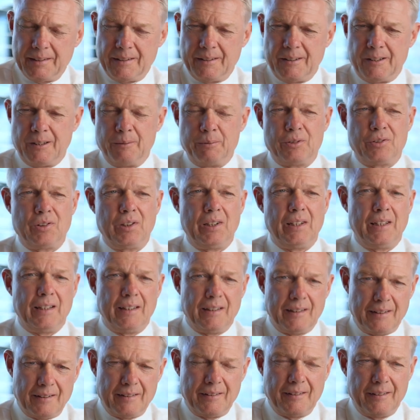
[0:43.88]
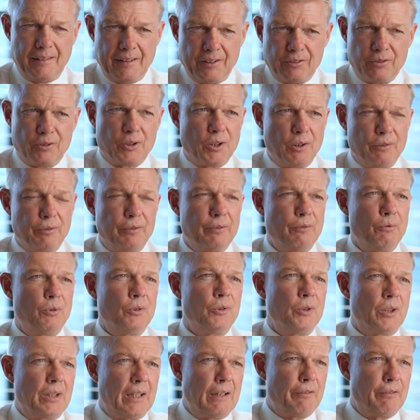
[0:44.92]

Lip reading: obviously, this growth would not